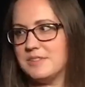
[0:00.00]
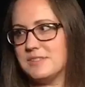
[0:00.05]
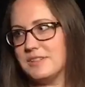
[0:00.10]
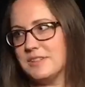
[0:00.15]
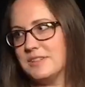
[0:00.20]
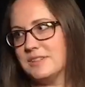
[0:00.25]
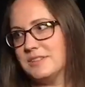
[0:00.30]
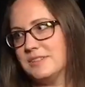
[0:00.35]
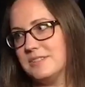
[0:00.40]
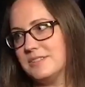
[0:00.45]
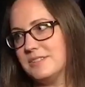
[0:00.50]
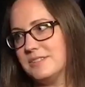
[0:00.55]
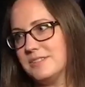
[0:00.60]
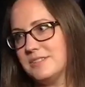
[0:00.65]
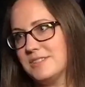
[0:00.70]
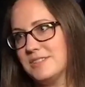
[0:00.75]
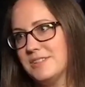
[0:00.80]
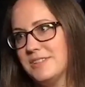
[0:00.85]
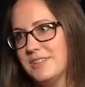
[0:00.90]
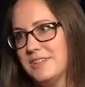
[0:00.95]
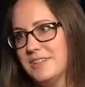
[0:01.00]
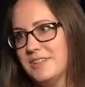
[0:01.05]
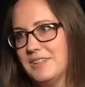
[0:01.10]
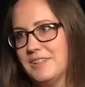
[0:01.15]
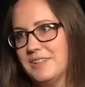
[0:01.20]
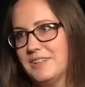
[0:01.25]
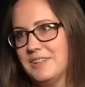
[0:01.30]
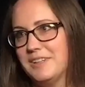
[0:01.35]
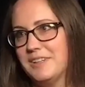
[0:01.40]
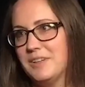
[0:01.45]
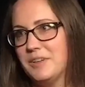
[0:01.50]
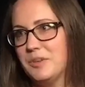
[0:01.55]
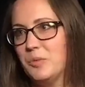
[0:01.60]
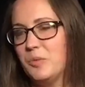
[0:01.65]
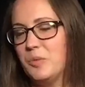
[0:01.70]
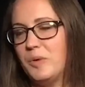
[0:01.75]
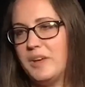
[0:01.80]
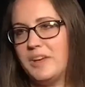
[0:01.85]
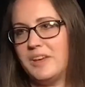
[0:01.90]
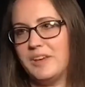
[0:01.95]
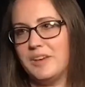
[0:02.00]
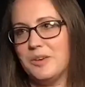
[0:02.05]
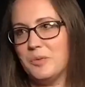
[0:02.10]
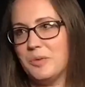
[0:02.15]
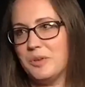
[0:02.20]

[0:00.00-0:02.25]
and we